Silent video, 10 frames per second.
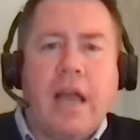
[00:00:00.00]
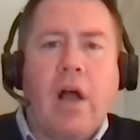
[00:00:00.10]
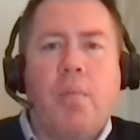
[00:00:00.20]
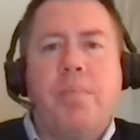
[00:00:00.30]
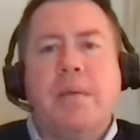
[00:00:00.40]

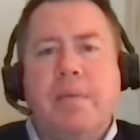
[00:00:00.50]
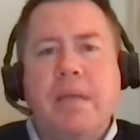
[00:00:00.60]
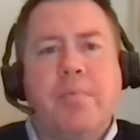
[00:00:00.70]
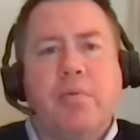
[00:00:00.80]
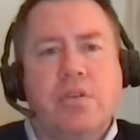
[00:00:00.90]
helping
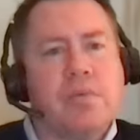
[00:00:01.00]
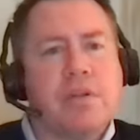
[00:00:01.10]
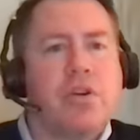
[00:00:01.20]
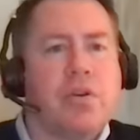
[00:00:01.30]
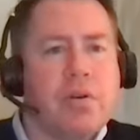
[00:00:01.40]
people to
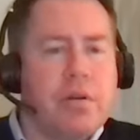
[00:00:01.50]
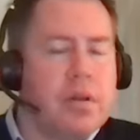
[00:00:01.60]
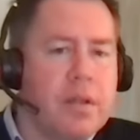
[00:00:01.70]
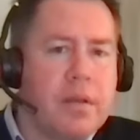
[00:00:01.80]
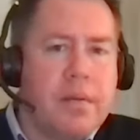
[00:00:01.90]

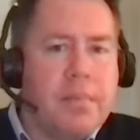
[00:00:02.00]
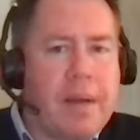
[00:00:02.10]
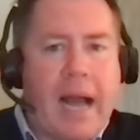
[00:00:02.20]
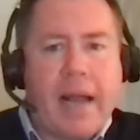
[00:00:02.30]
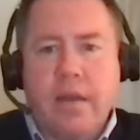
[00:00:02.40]
return
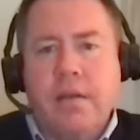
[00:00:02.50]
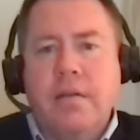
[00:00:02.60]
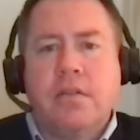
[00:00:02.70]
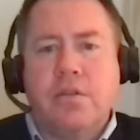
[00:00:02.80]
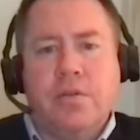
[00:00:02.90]
back
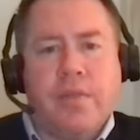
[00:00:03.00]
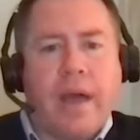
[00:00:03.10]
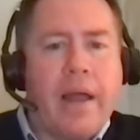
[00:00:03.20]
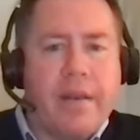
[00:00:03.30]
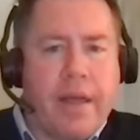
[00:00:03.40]
to
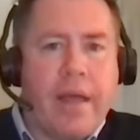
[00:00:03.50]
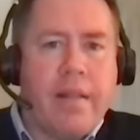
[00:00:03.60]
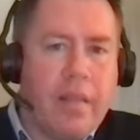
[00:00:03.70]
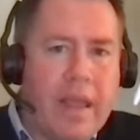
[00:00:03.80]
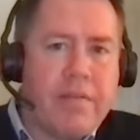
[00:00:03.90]
that that
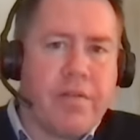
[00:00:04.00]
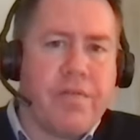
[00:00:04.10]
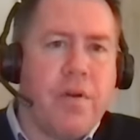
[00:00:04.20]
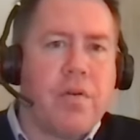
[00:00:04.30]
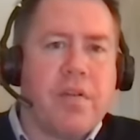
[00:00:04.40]
laser
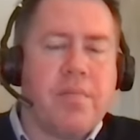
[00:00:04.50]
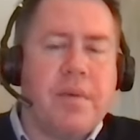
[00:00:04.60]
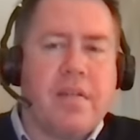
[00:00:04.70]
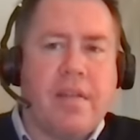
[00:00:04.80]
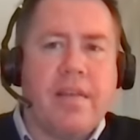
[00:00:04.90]
focus
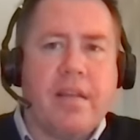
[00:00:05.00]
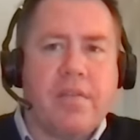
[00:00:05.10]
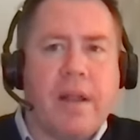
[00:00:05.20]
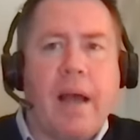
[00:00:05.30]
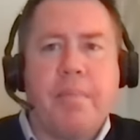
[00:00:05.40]
because I think
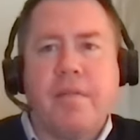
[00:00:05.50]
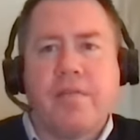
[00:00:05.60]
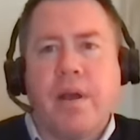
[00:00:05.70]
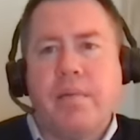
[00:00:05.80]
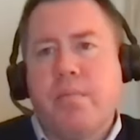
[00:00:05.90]
that's what
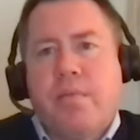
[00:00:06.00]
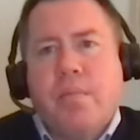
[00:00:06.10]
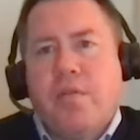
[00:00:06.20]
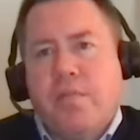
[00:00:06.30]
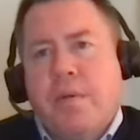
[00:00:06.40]
happens right with
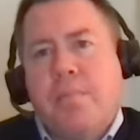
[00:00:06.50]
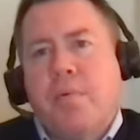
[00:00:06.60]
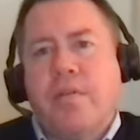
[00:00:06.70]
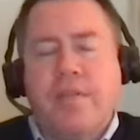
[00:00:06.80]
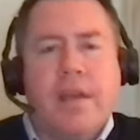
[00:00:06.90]
most
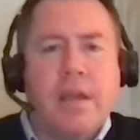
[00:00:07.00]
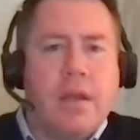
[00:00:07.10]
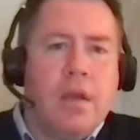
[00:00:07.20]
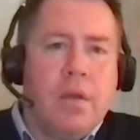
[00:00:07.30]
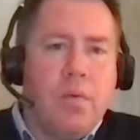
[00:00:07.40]
people is they
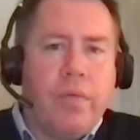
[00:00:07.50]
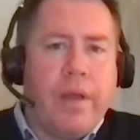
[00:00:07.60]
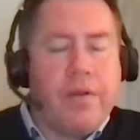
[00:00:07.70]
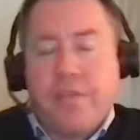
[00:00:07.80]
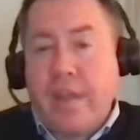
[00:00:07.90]

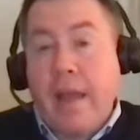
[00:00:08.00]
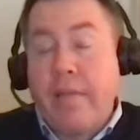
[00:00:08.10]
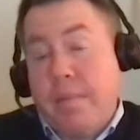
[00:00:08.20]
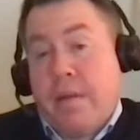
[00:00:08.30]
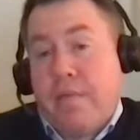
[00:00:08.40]
they
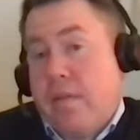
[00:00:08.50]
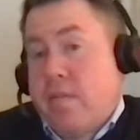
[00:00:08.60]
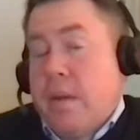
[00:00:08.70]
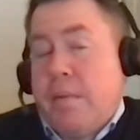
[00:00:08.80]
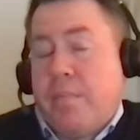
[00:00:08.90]
understand the
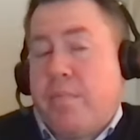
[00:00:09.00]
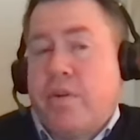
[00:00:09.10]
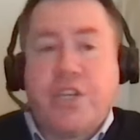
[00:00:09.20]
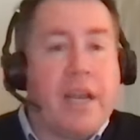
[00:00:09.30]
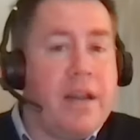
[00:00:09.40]
benefits maybe
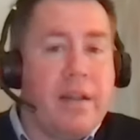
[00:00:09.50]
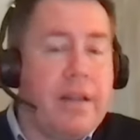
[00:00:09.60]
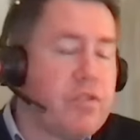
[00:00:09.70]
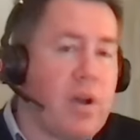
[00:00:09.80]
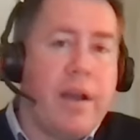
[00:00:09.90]
appreciate it and
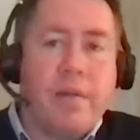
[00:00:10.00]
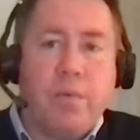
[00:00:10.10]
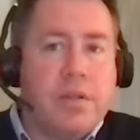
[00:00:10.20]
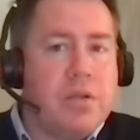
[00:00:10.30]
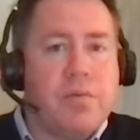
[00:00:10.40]
they've tried it
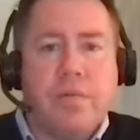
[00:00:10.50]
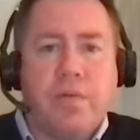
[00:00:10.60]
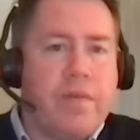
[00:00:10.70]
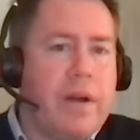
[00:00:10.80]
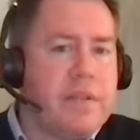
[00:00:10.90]
one two three
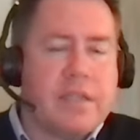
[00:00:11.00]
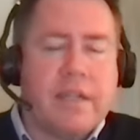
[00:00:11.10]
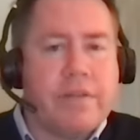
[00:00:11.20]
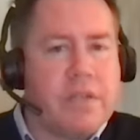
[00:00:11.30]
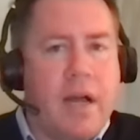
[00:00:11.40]
four five six
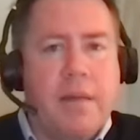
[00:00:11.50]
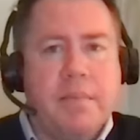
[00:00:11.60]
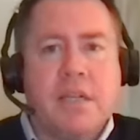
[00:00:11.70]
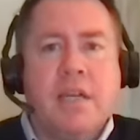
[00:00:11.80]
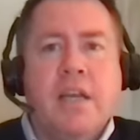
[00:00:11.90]
seven
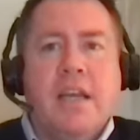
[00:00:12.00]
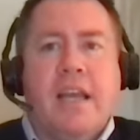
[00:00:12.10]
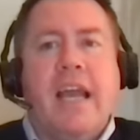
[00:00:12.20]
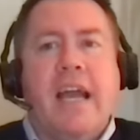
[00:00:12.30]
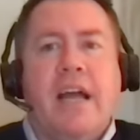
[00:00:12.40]
times
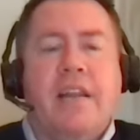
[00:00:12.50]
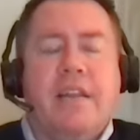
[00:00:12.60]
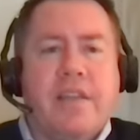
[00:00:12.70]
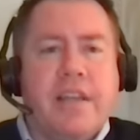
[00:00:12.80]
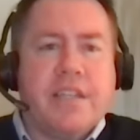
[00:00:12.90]
and
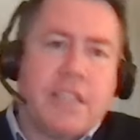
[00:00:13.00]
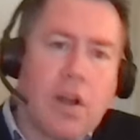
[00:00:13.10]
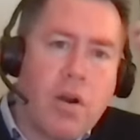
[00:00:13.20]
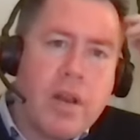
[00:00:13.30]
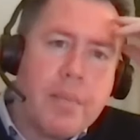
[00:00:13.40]
they just
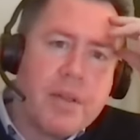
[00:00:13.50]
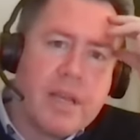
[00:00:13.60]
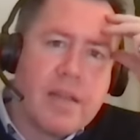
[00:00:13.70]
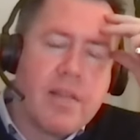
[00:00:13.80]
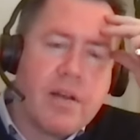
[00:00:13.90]
aren't able to
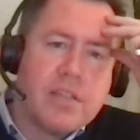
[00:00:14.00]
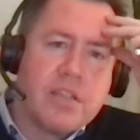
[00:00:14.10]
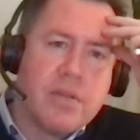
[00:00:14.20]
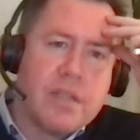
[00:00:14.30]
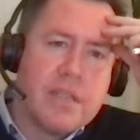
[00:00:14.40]
get there. And
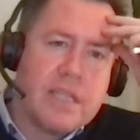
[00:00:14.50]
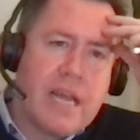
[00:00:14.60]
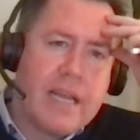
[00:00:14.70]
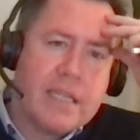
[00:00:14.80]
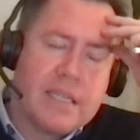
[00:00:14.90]
so the, the
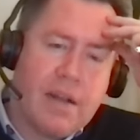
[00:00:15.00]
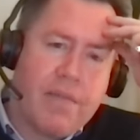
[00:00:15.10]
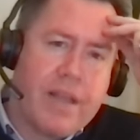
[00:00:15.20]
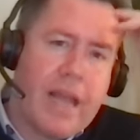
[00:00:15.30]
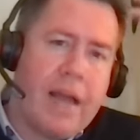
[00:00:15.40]
tech
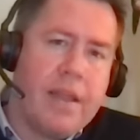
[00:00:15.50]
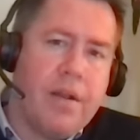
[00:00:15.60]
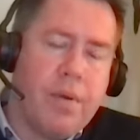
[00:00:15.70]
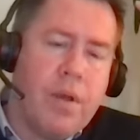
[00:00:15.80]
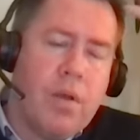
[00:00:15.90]
itself, like how, you
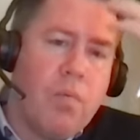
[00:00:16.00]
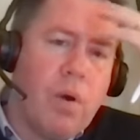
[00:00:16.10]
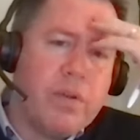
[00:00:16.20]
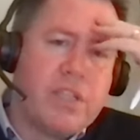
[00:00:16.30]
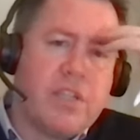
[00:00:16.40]
know, what was